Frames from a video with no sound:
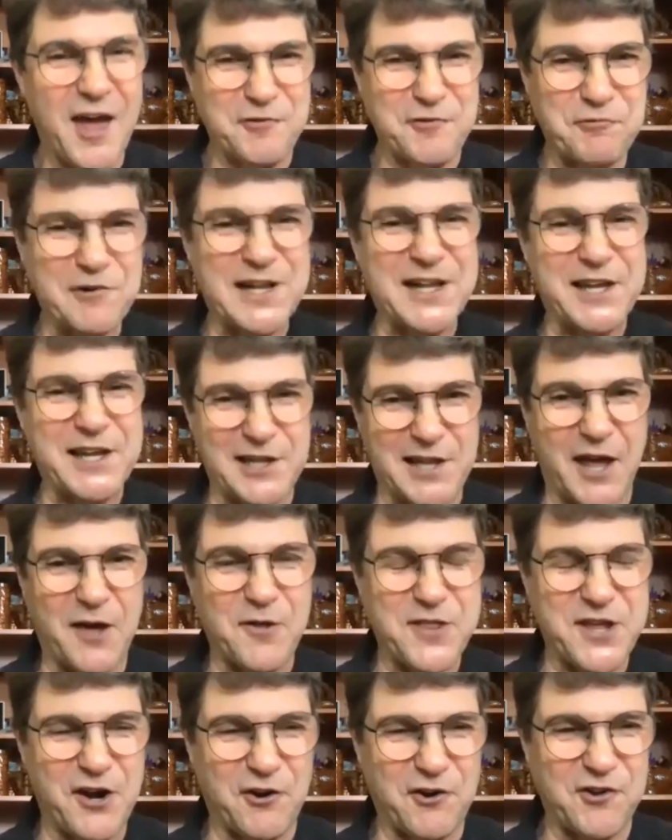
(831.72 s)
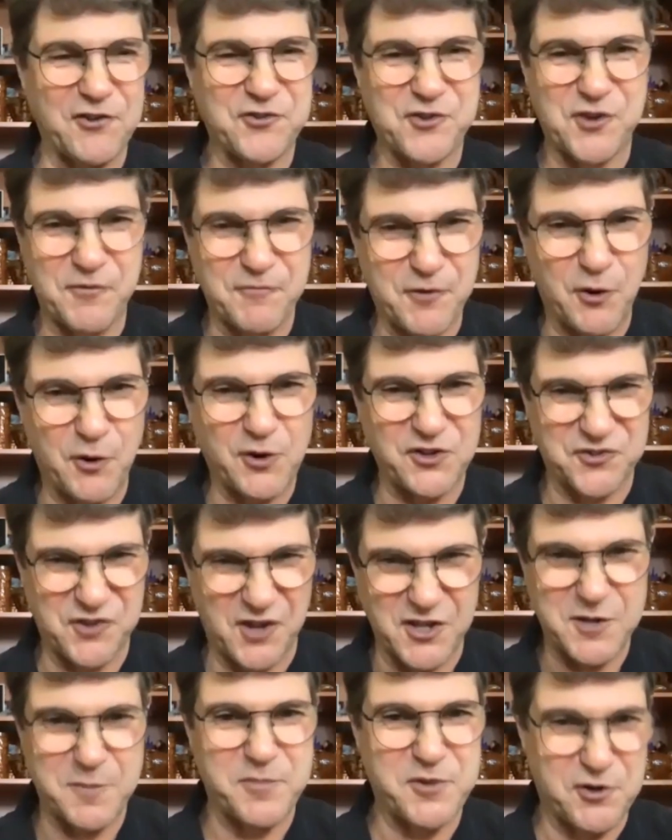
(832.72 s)
and really allow the artist to focus
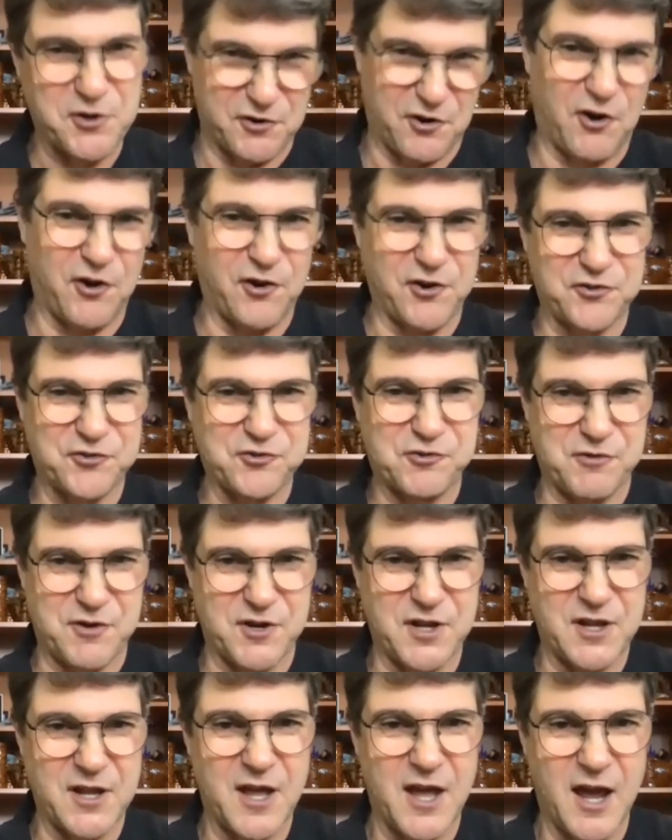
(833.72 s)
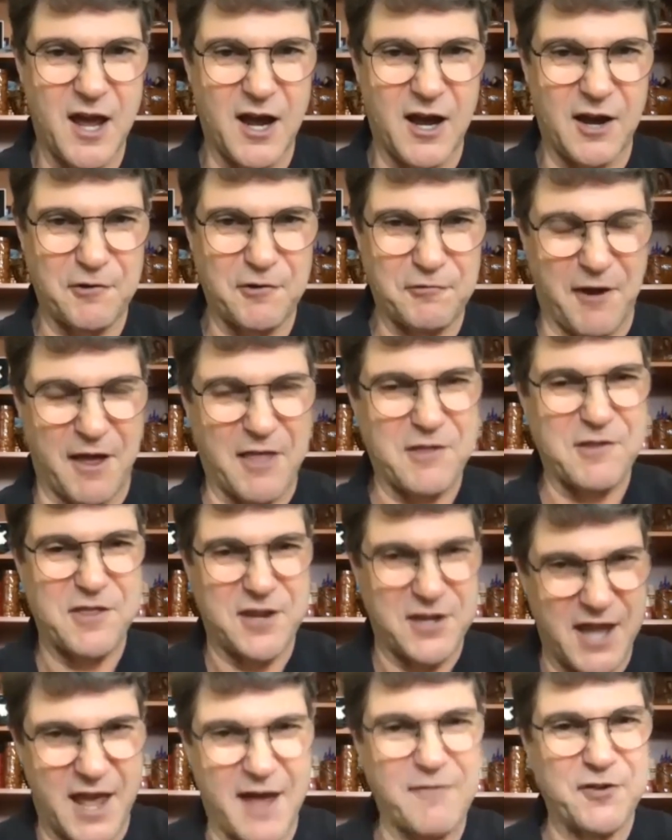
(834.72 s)
on the pure artistry rather
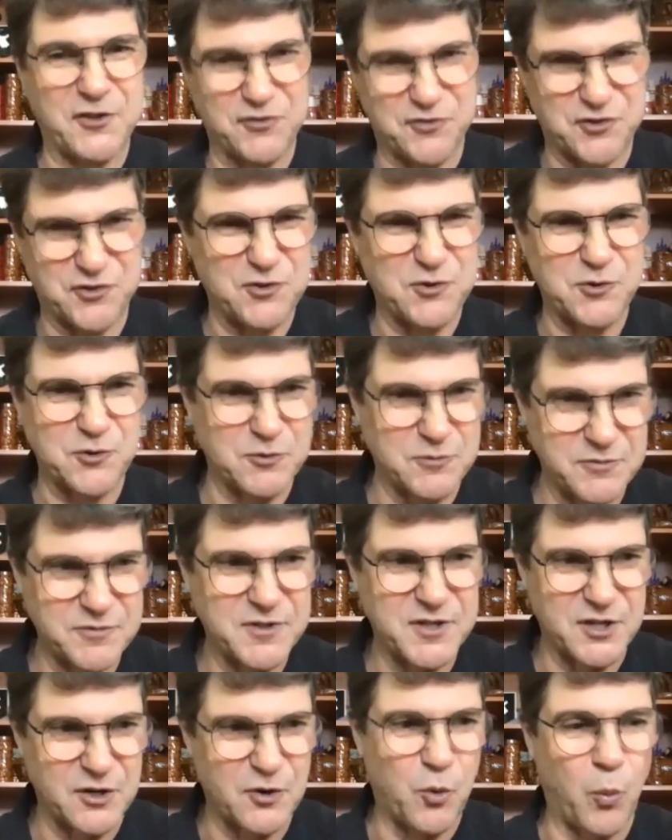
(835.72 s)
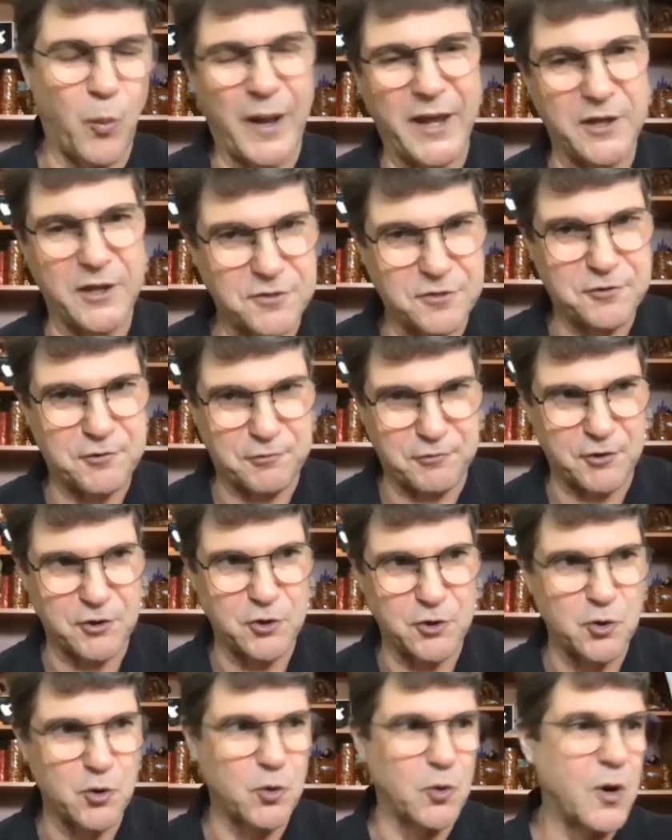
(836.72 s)
than having to, you know, wade
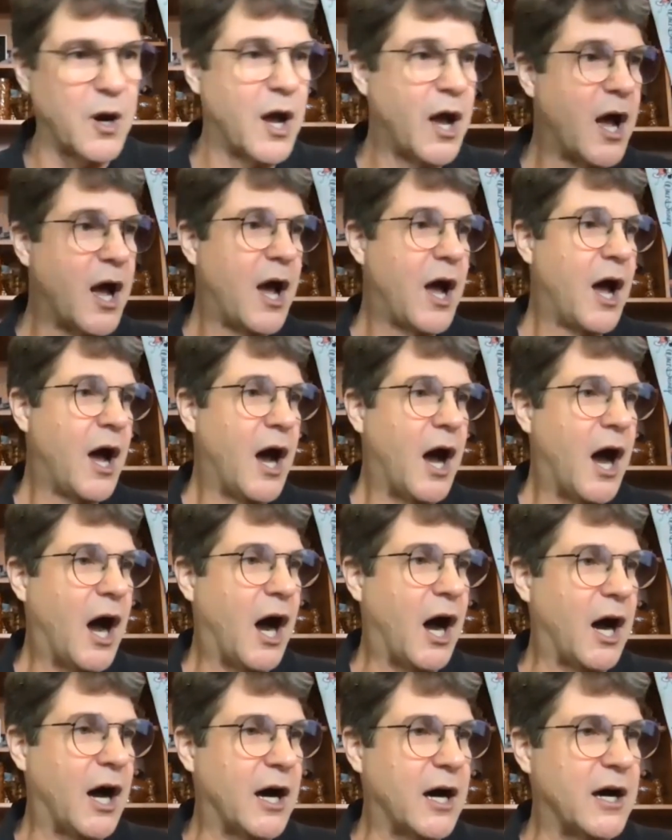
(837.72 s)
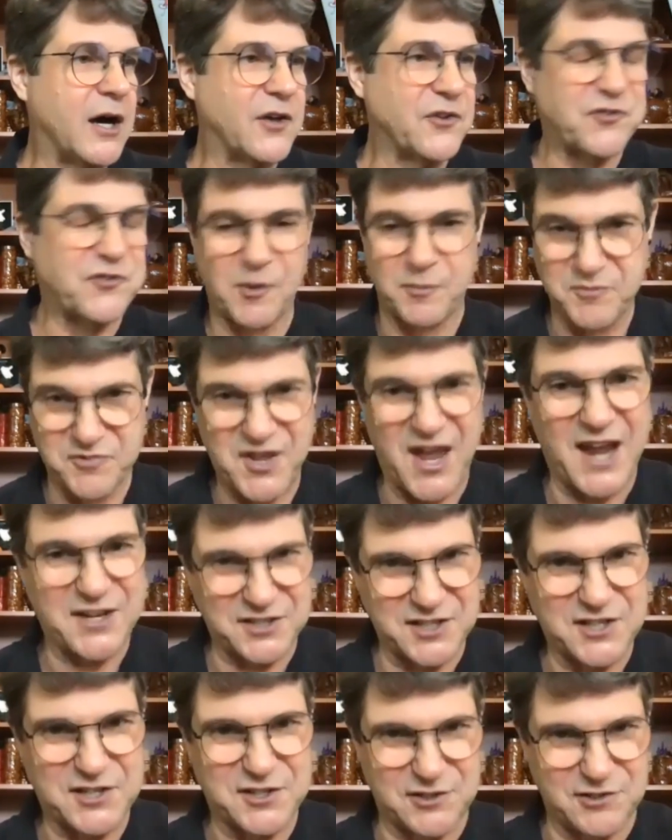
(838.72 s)
through some
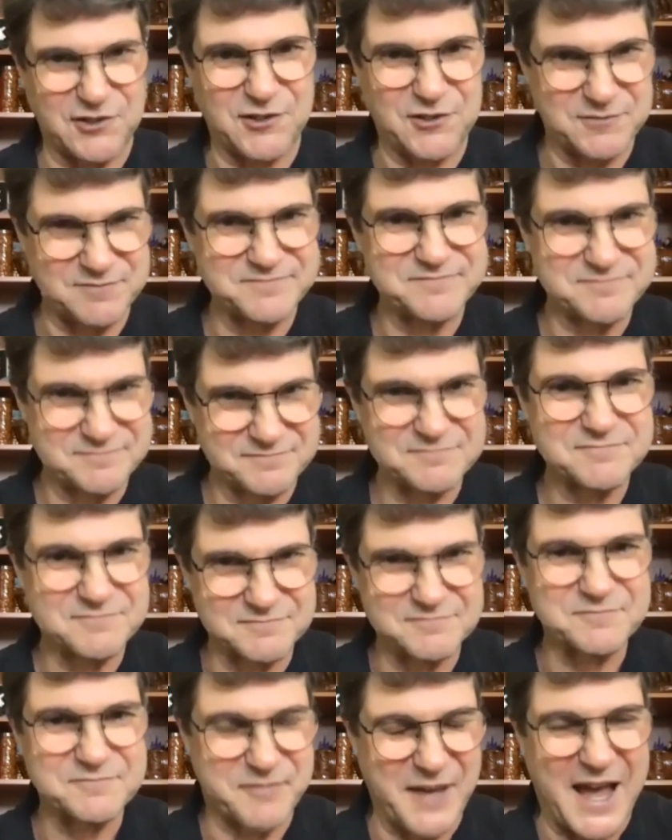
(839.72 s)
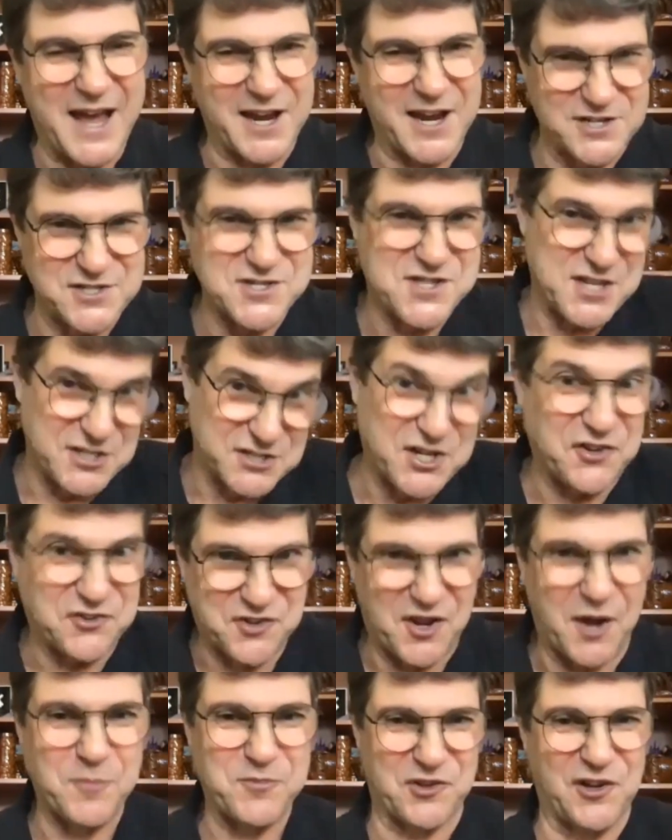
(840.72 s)
technical baggage that
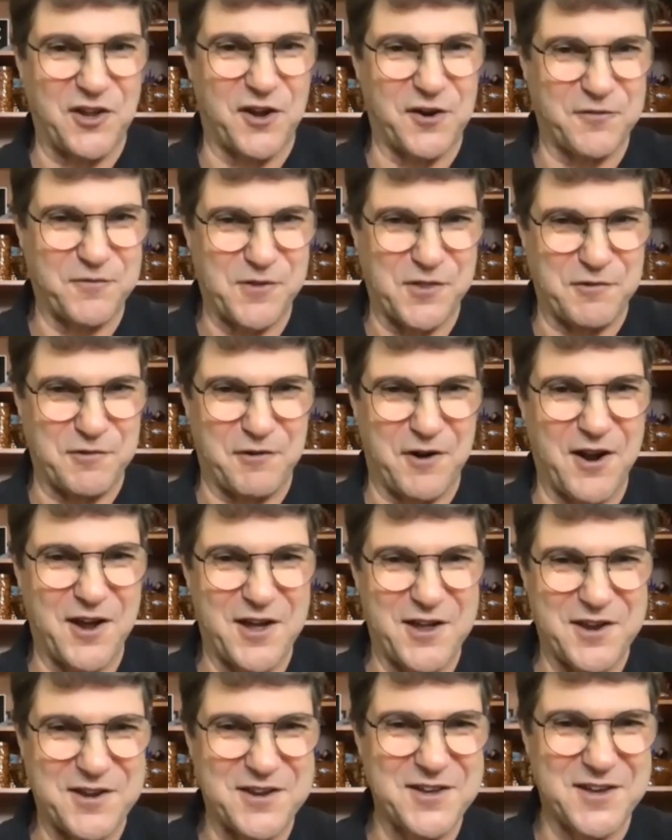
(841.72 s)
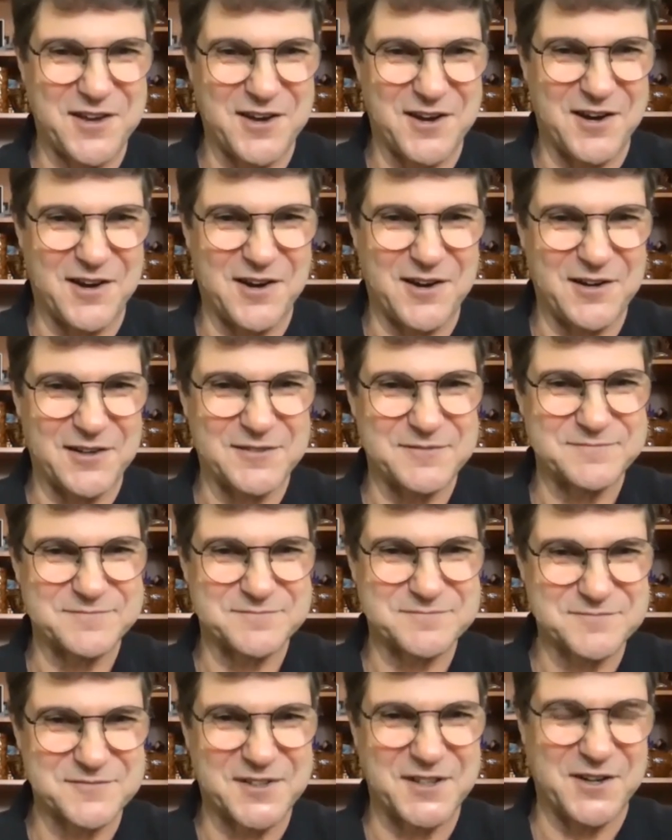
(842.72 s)
just comes along for the ride.
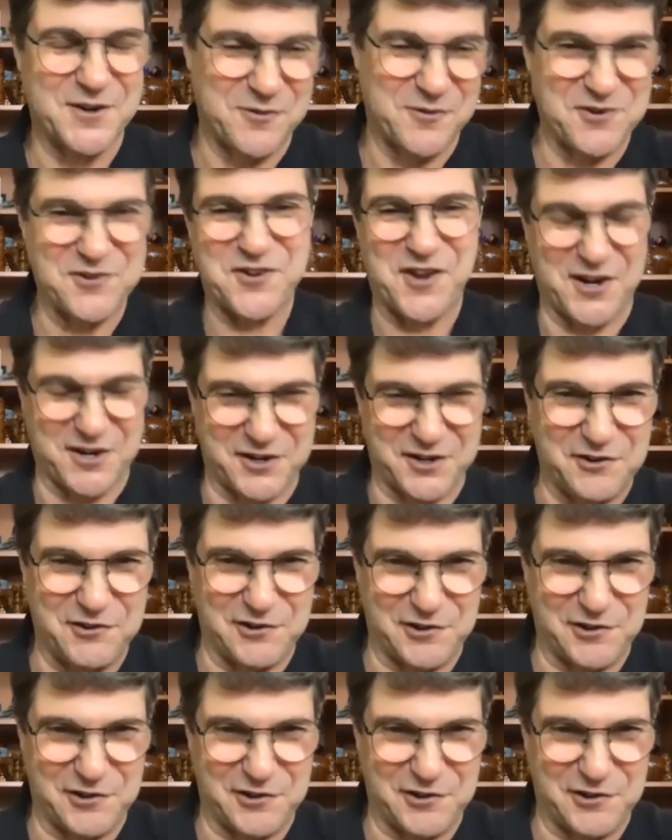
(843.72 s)
You know, we were talking